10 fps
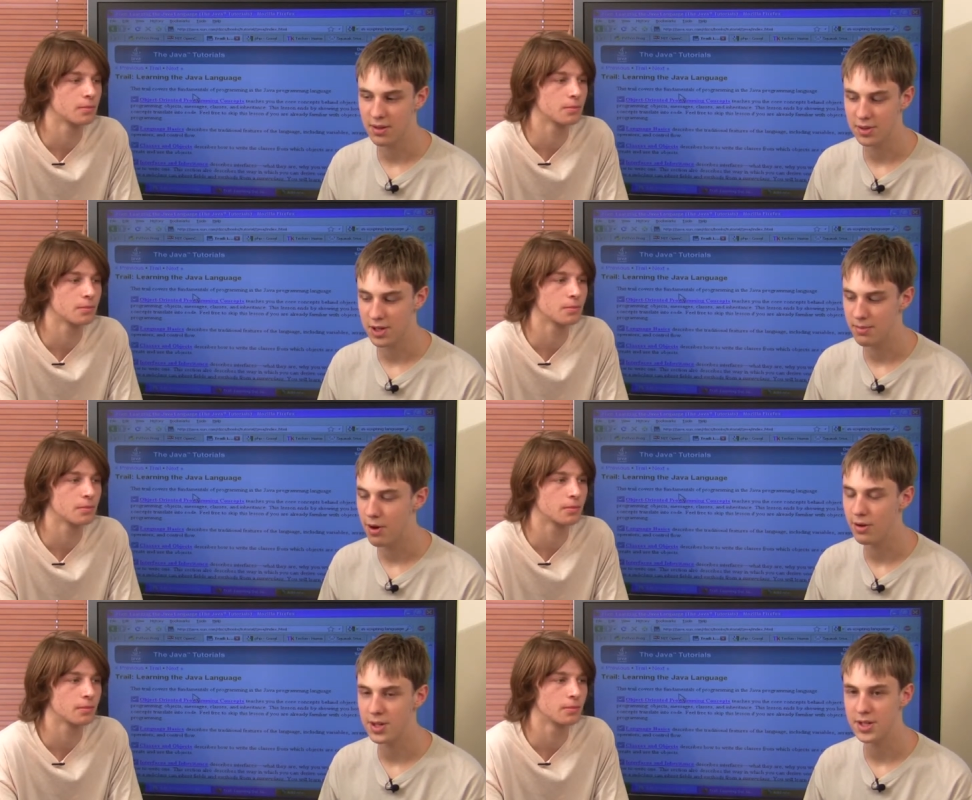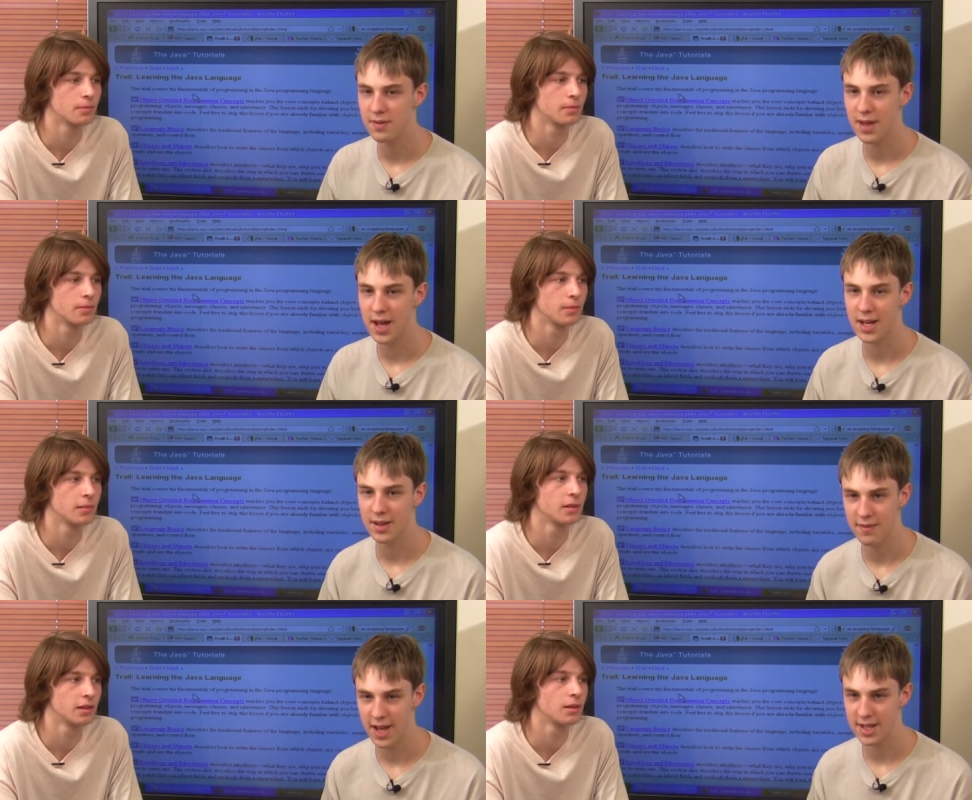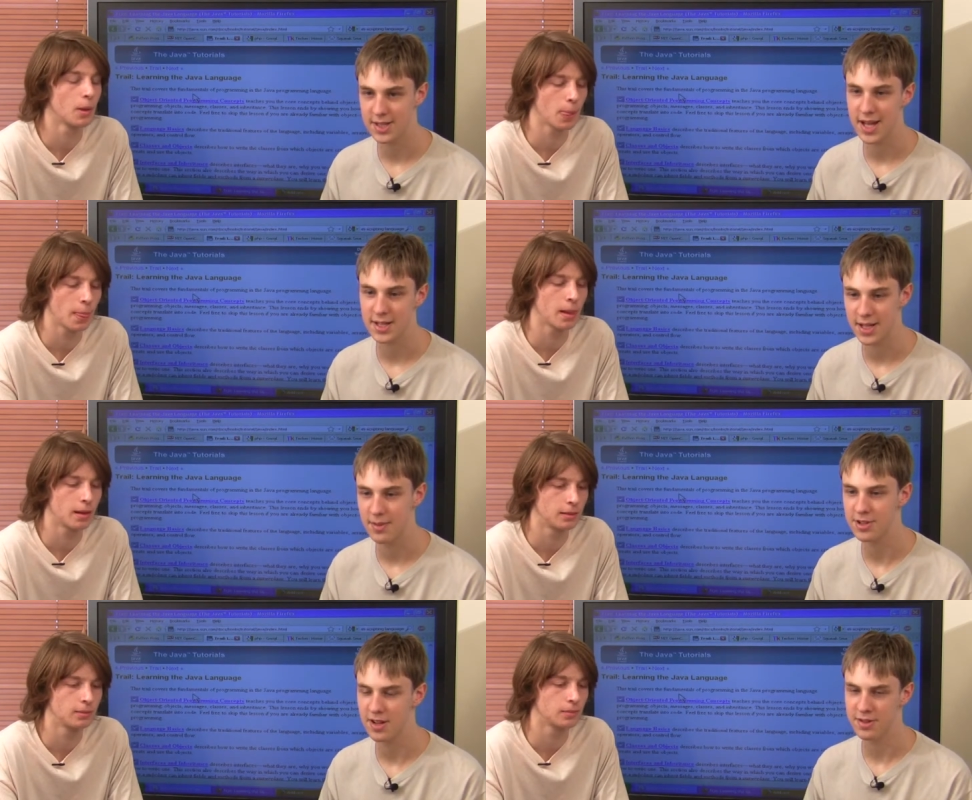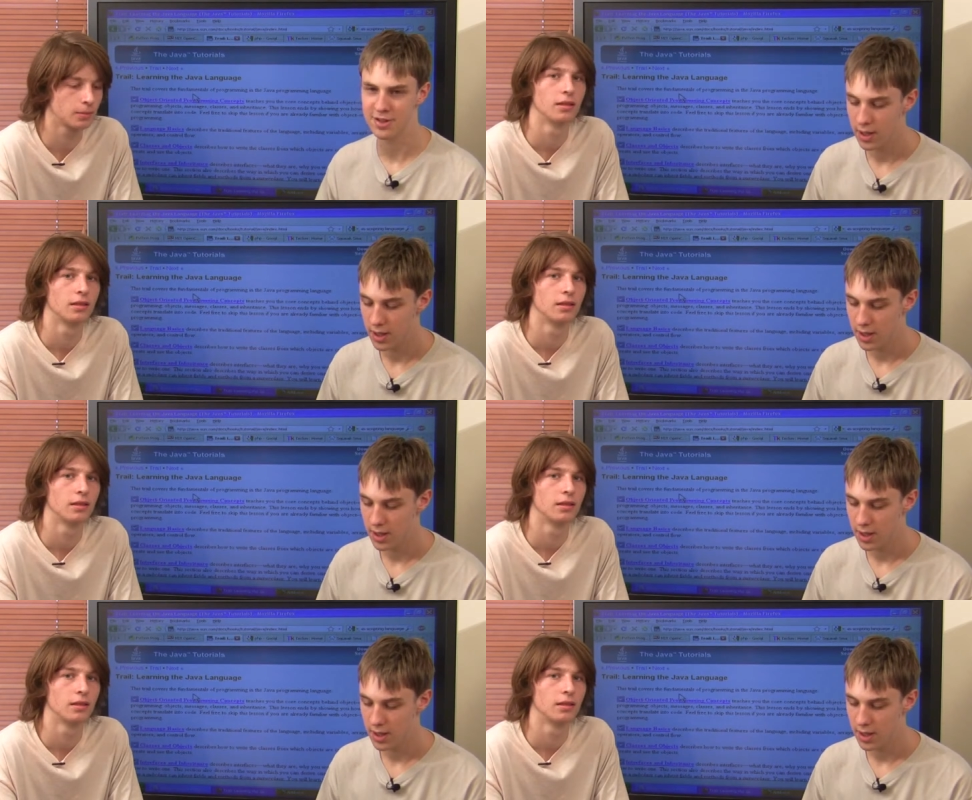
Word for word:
Speaker 1: those components of that advanced desktop stuff. So,